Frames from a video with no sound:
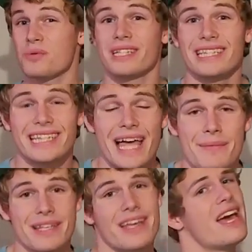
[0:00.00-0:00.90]
into a
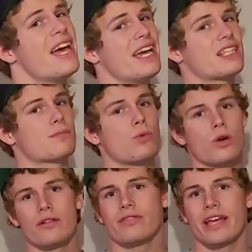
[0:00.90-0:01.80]
lemon. It's
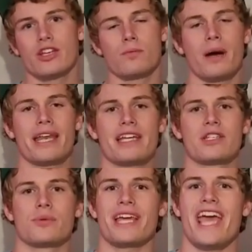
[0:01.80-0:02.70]
more of like you're biting
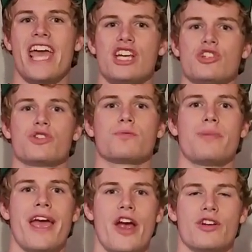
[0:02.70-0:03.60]
into an Asian
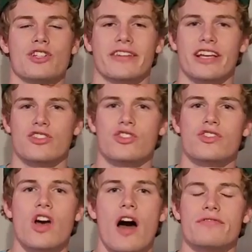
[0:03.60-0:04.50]
pear. It's got that
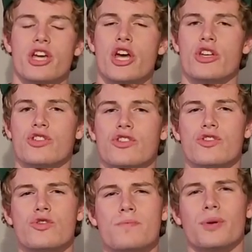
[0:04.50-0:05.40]
soft,
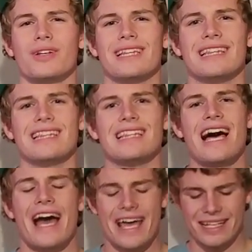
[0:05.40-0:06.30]
super
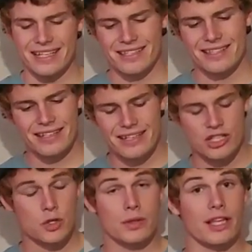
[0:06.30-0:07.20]
light
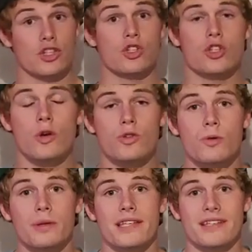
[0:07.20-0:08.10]
acidity to it that's so, so
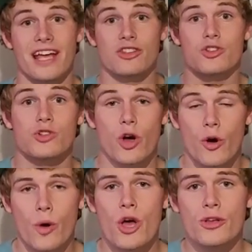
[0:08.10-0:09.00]
pleasant and
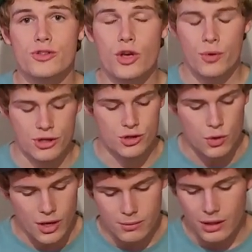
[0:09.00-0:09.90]
so, so
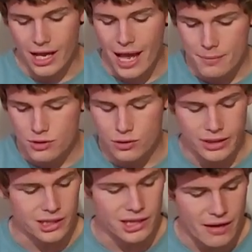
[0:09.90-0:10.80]
enjoyable. I
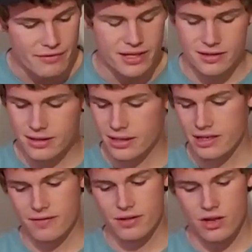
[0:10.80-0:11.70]
absolutely love the
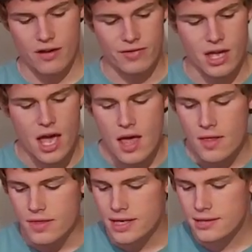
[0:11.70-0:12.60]
acidity of this coffee.
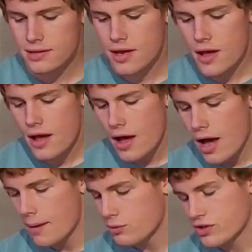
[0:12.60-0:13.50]
This
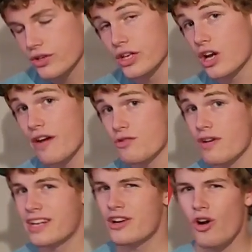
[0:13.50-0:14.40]
um, Brazilian coffee
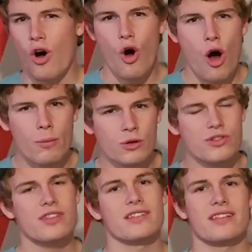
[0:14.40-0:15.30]
right here
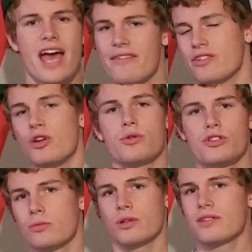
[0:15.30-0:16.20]
almost doesn't have a
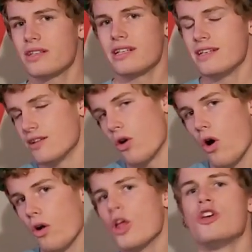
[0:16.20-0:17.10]
noticeable acidity at
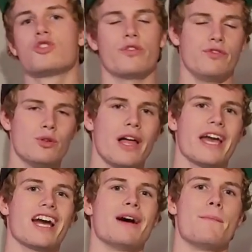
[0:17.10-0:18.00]
all. So if you
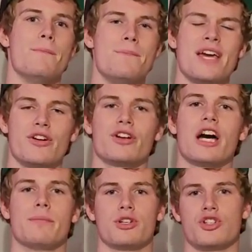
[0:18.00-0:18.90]
like a bitter
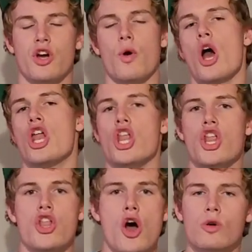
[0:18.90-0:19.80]
cup of joe,
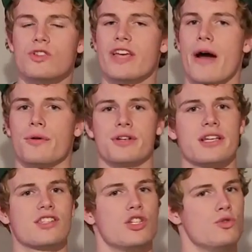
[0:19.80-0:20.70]
no
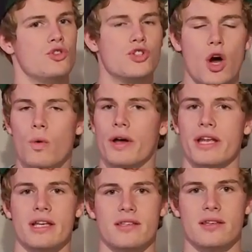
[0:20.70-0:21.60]
sourness, you don't want
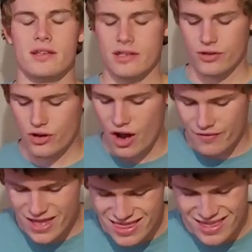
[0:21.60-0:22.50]
any acidity in your
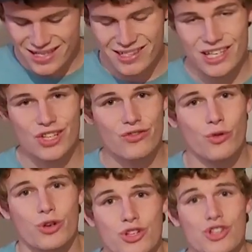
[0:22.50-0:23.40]
coffee, this is
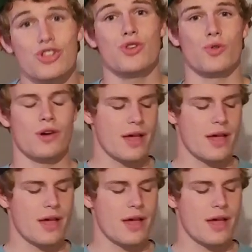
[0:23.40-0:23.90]
for you.